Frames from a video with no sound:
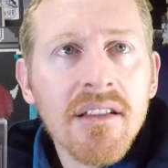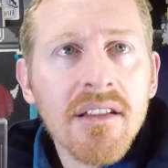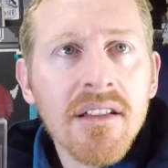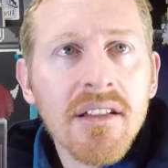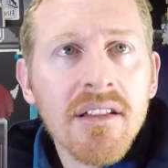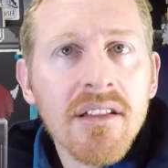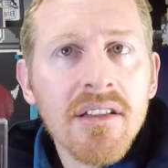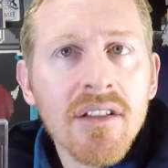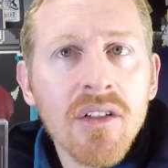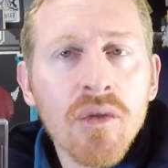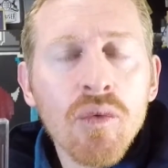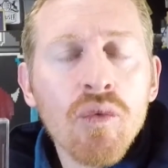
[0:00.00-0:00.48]

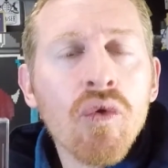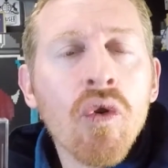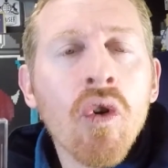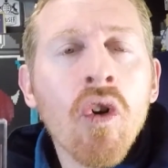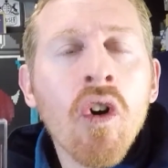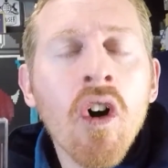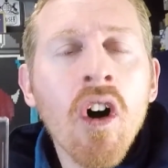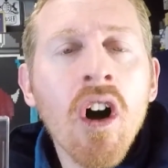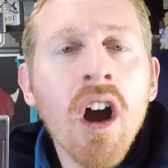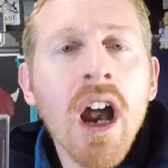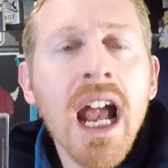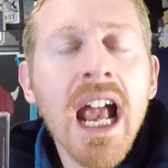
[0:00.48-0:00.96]

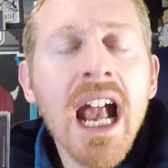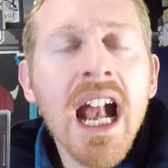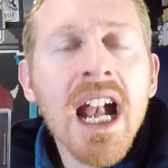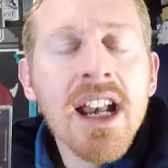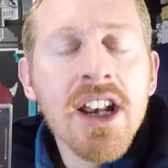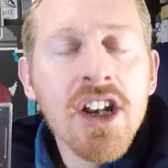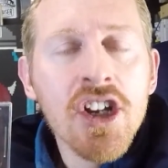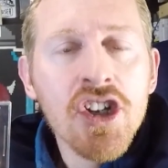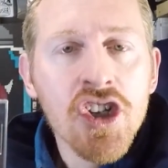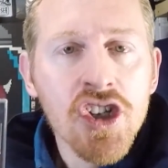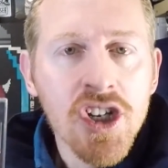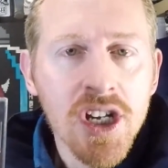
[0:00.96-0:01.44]
raw
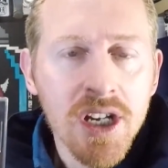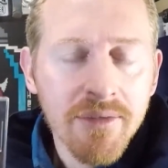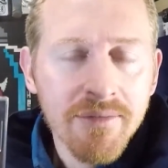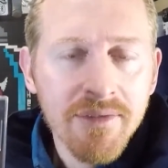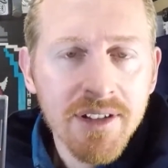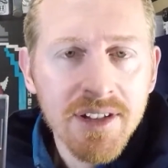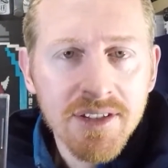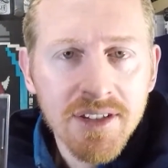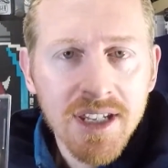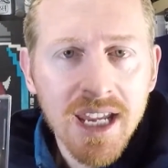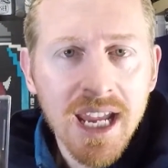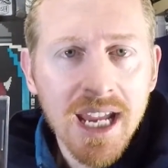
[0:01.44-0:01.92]
energy of
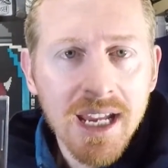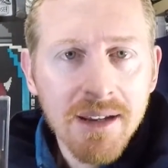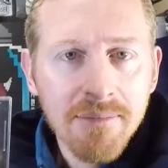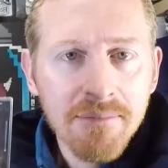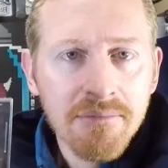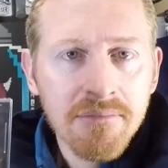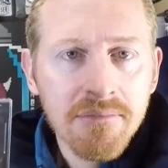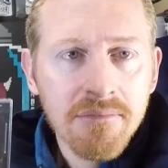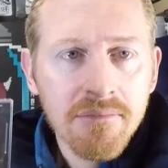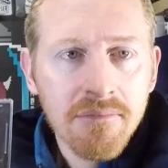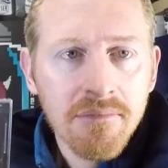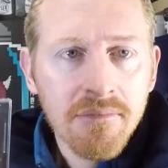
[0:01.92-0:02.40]
this game.
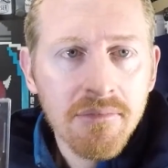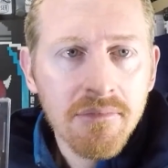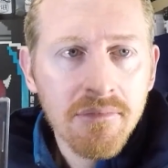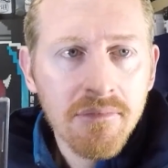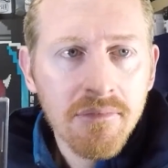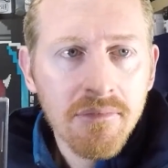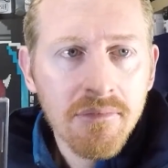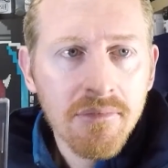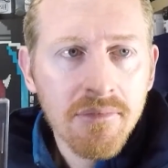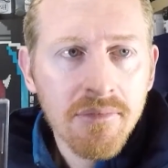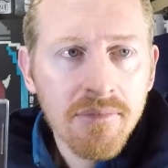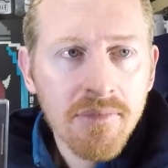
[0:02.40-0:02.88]

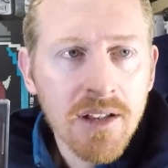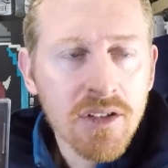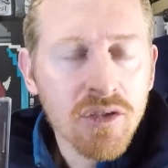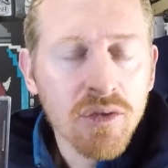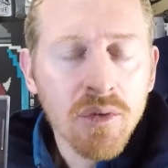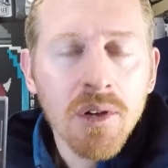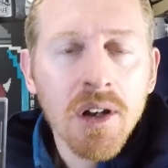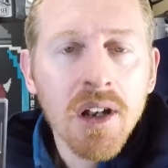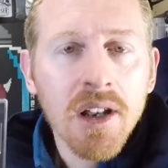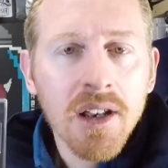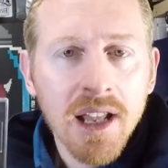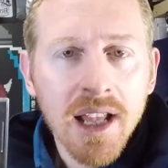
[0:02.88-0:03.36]
That's
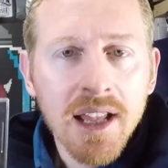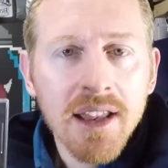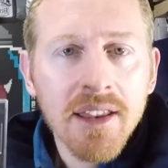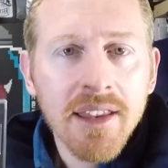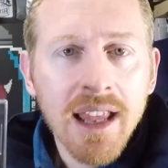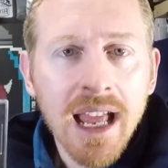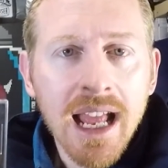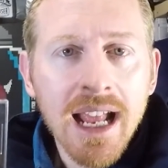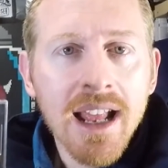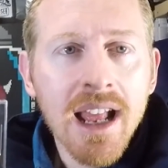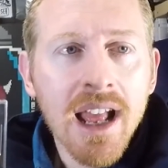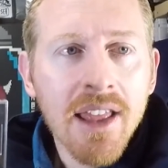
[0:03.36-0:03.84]
what
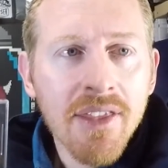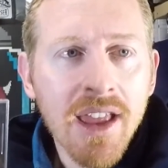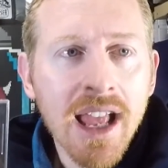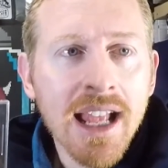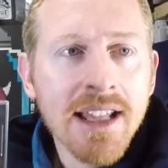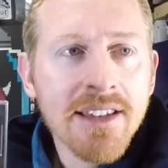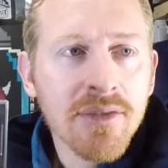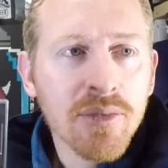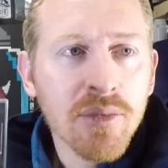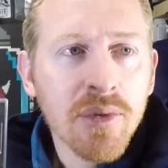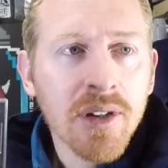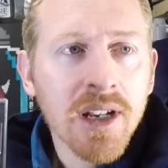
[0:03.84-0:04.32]

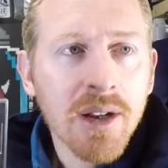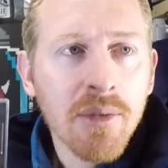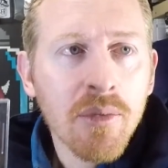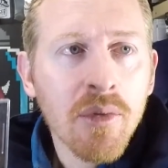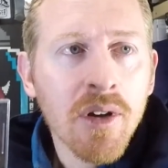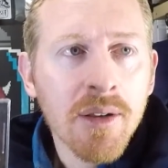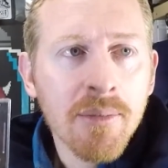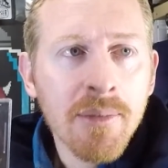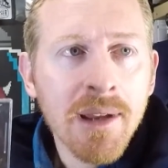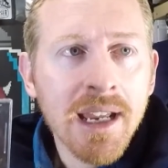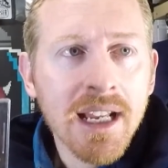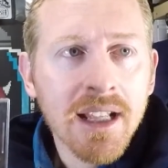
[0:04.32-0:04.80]
I want to
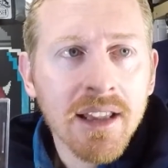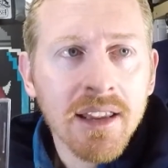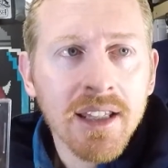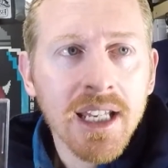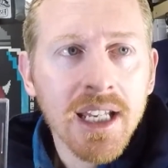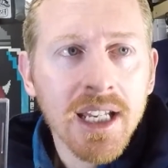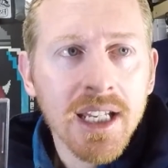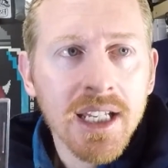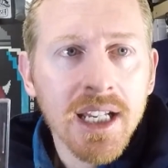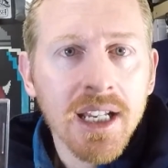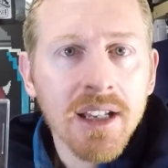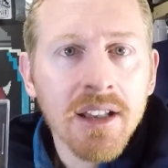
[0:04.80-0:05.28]
make clear
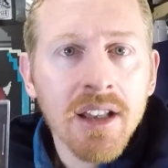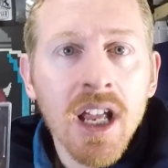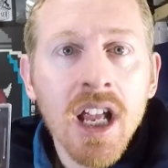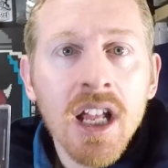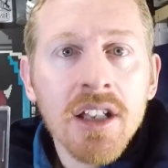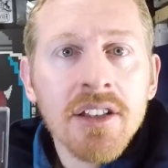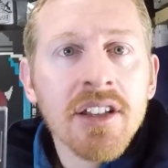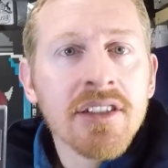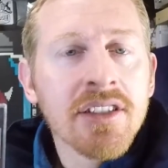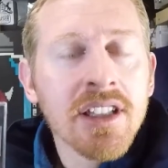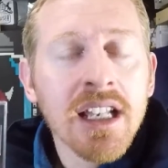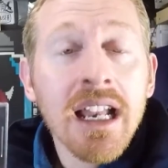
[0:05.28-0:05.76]
here.
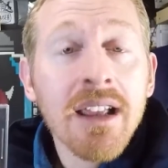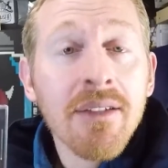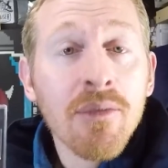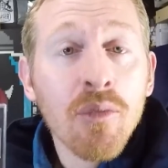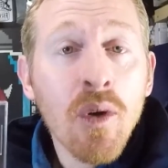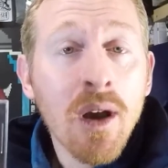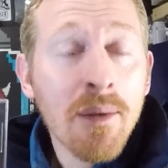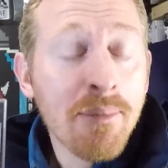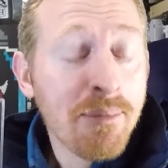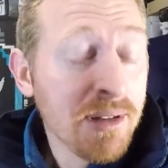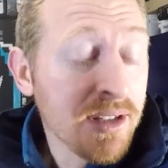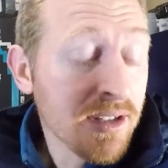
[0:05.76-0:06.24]
Does it have
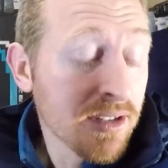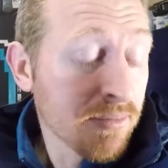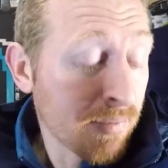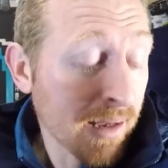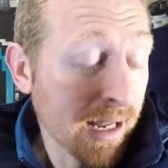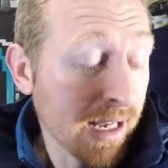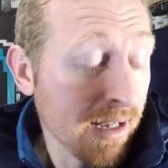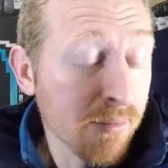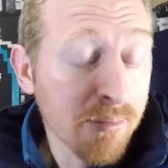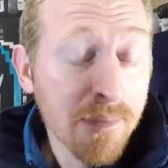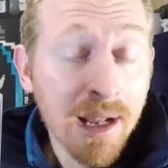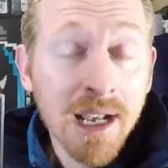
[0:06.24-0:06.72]
weapons
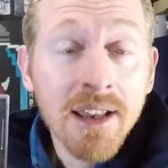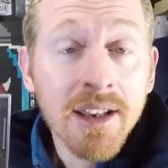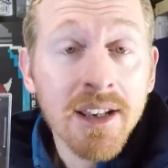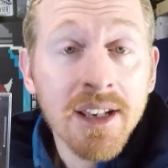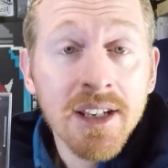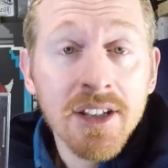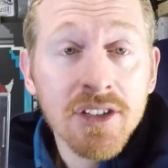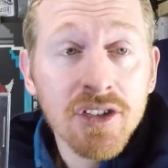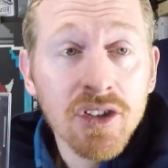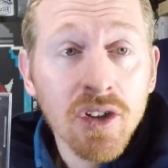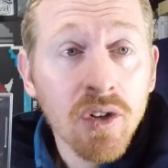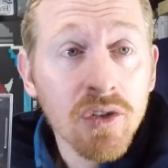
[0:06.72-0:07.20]
better than
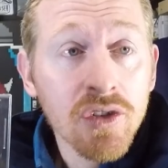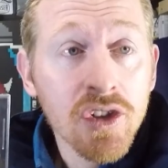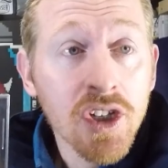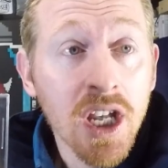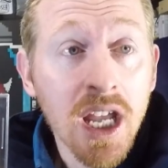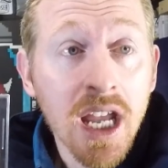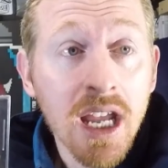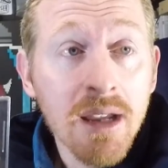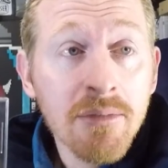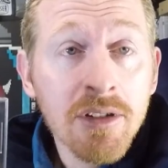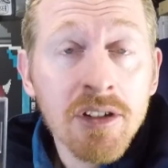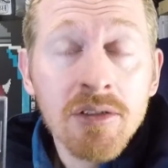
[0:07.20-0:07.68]
the Soldier
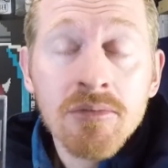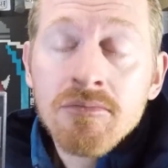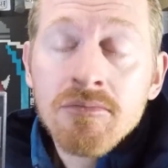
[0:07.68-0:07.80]
games?